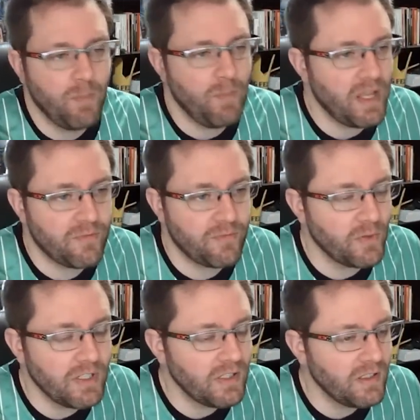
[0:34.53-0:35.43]
Bay of
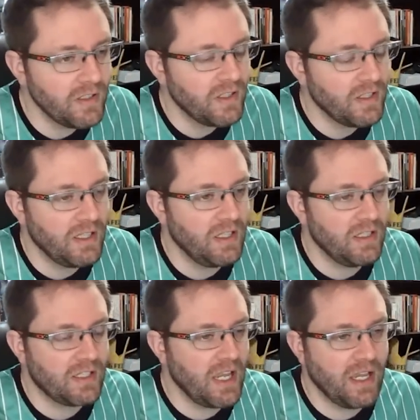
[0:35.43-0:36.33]
Fundy
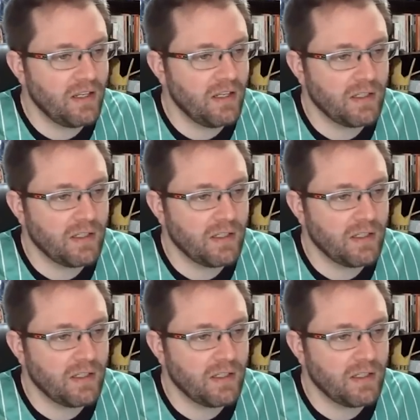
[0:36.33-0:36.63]
in Canada